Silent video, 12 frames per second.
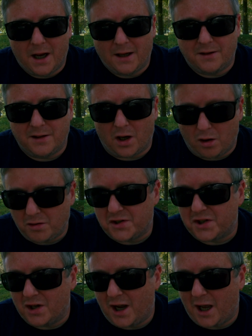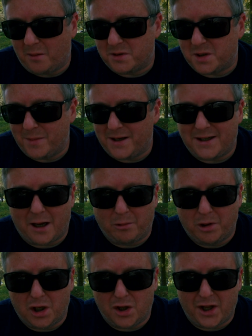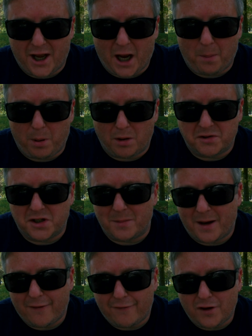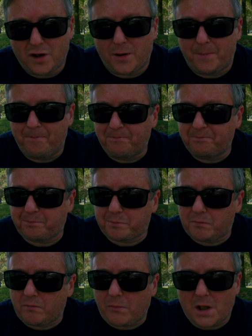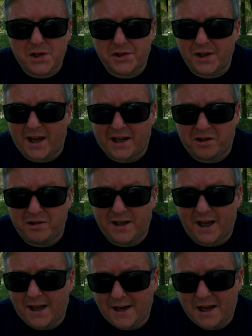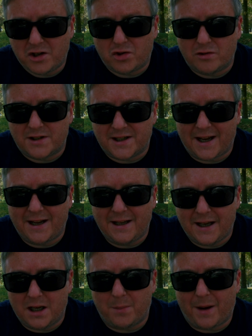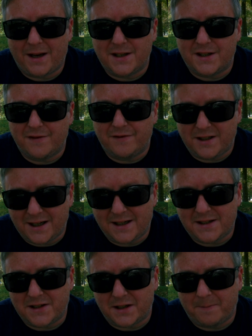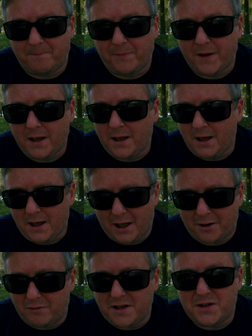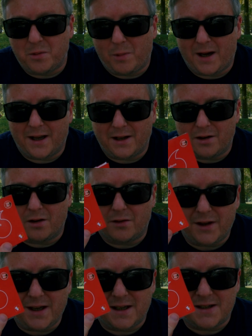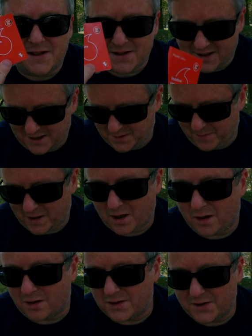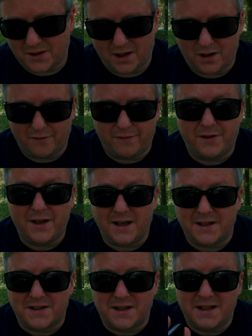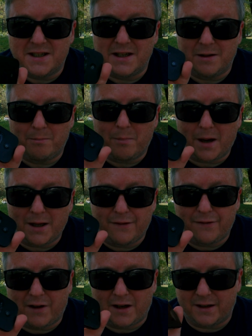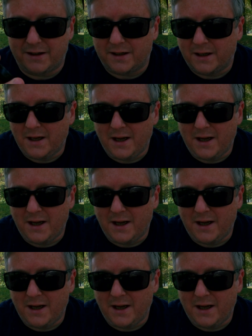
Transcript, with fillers: and also helped me download the app onto my phone so that I could get an extra 10 gigabytes of data. And the reason why I got this is because of this, it's a MiFi